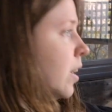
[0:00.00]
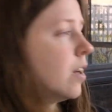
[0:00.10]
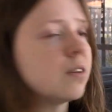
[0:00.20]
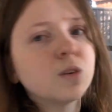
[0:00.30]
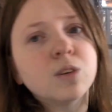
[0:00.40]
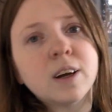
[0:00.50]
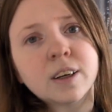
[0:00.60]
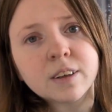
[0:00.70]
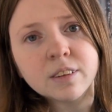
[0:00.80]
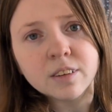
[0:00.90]
it's all
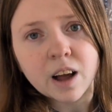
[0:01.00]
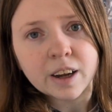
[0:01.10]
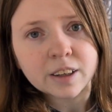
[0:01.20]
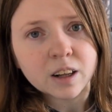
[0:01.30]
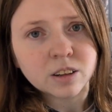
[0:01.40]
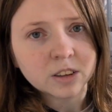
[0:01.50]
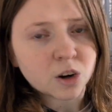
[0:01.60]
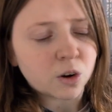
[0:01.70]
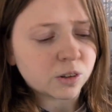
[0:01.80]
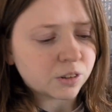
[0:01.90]
like light colored
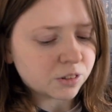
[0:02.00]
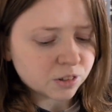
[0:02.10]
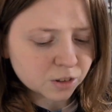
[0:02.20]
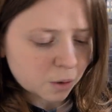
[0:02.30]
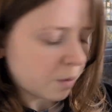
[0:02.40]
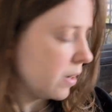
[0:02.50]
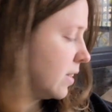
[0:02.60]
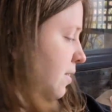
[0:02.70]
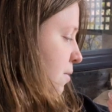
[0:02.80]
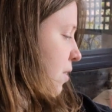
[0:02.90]
cotton. So
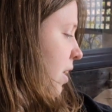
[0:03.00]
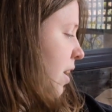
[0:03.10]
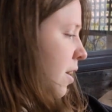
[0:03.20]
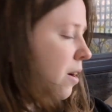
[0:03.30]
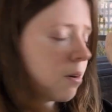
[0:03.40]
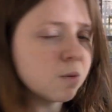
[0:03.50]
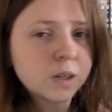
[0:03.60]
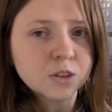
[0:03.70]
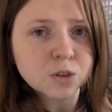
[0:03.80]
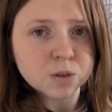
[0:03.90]
it's for like
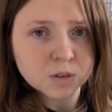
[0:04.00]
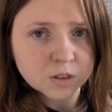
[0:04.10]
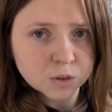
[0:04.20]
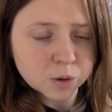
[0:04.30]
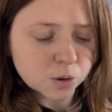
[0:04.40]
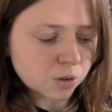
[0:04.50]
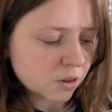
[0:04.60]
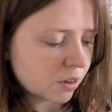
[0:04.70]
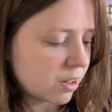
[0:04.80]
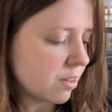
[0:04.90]
windows and doors
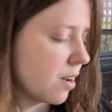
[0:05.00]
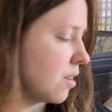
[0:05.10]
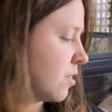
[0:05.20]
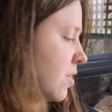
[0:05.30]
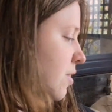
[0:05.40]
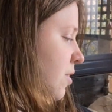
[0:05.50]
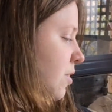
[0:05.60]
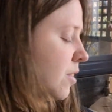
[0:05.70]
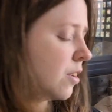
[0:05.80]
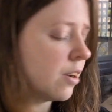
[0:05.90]
on these houses
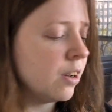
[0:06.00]
and